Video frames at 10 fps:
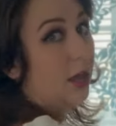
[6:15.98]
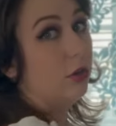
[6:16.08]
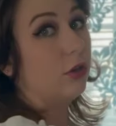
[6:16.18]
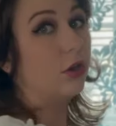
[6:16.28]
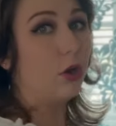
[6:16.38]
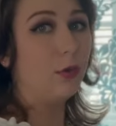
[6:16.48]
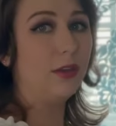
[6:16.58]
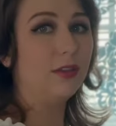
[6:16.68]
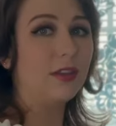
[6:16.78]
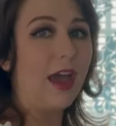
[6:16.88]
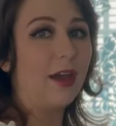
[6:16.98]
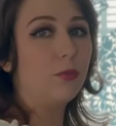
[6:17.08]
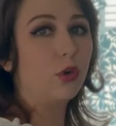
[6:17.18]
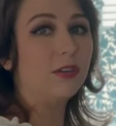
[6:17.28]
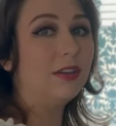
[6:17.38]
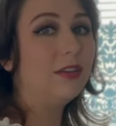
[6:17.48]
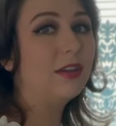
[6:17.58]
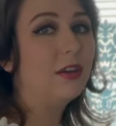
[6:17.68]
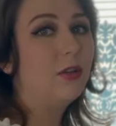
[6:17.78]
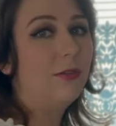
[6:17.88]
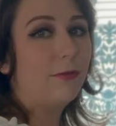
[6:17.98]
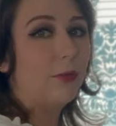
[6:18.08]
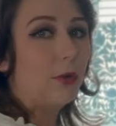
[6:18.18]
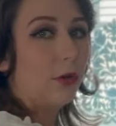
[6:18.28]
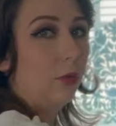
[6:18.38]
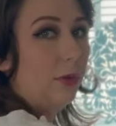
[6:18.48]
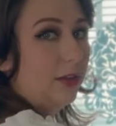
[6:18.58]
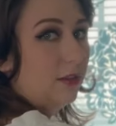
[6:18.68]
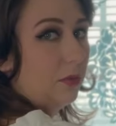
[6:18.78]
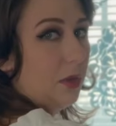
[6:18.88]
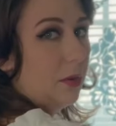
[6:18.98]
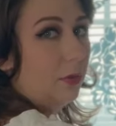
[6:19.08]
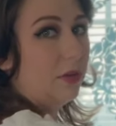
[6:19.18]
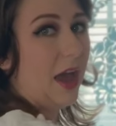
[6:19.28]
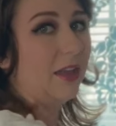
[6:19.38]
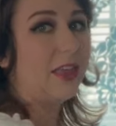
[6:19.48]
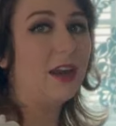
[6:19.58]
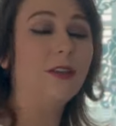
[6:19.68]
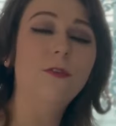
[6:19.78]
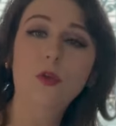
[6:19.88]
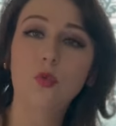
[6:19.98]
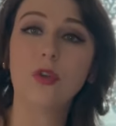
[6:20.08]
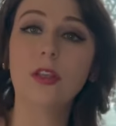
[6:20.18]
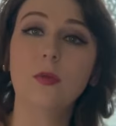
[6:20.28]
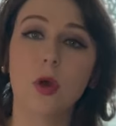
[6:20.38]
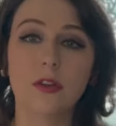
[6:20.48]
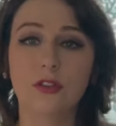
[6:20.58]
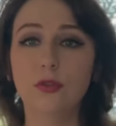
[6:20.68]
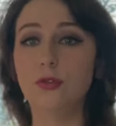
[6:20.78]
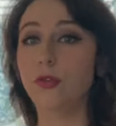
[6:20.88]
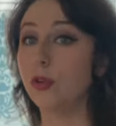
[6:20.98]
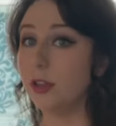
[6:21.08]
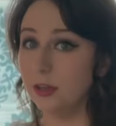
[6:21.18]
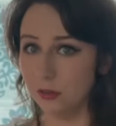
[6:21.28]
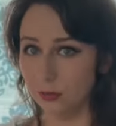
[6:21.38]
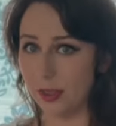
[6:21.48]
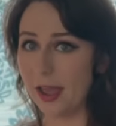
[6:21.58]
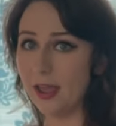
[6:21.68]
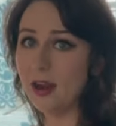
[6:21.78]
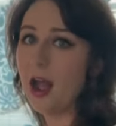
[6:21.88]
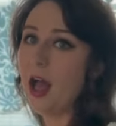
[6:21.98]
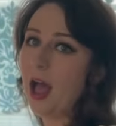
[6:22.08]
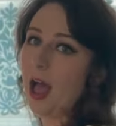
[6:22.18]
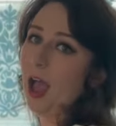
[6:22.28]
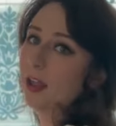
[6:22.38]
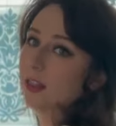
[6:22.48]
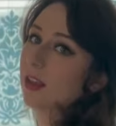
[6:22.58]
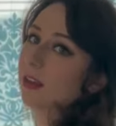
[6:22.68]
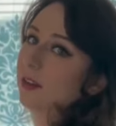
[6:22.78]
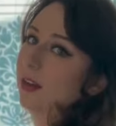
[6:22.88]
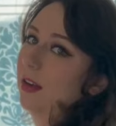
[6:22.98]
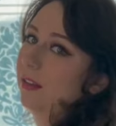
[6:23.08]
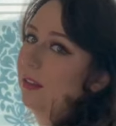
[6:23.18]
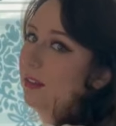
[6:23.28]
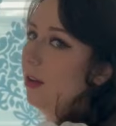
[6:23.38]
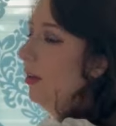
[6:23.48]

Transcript: you can always add more detail and floral bits to be able to hide that if you really want to fully do that. I think it's unnecessary